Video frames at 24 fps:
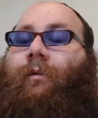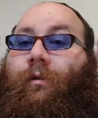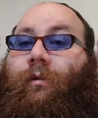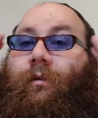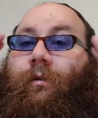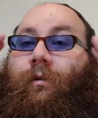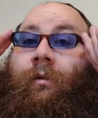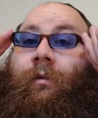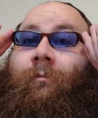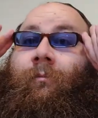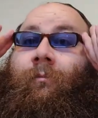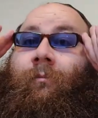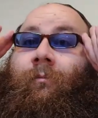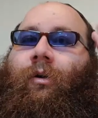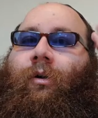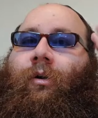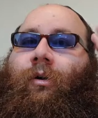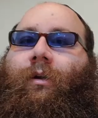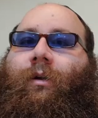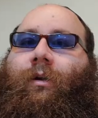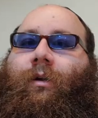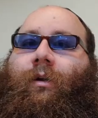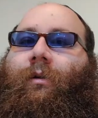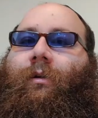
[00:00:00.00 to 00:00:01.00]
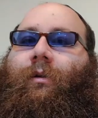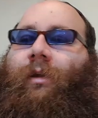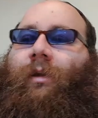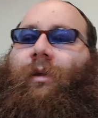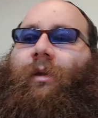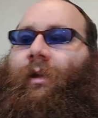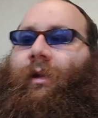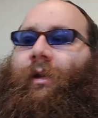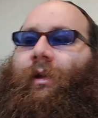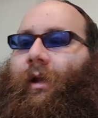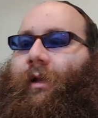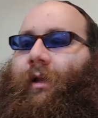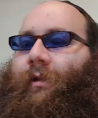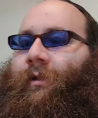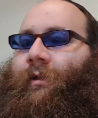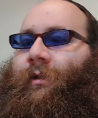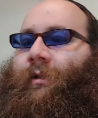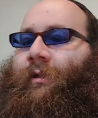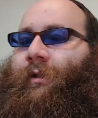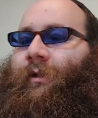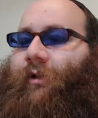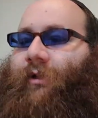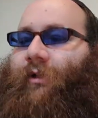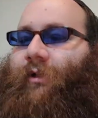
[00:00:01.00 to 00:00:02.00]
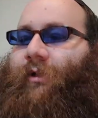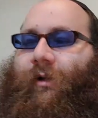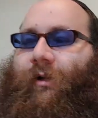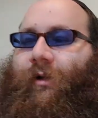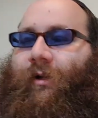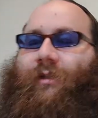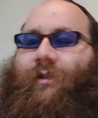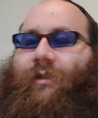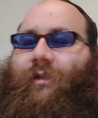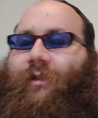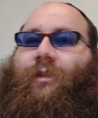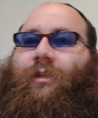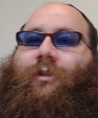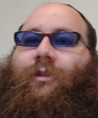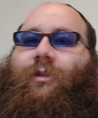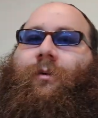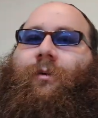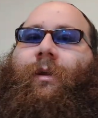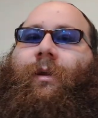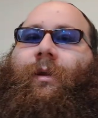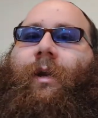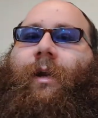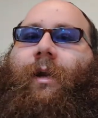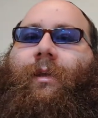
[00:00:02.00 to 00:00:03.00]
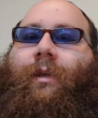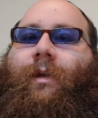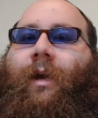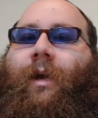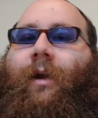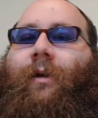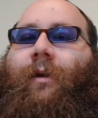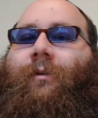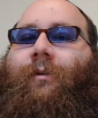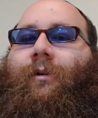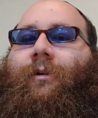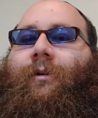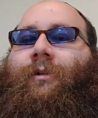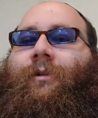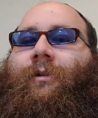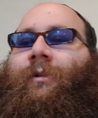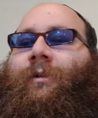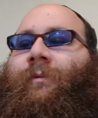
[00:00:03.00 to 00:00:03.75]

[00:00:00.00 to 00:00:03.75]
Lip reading: the more it enhances your experience and the storyline of the characters.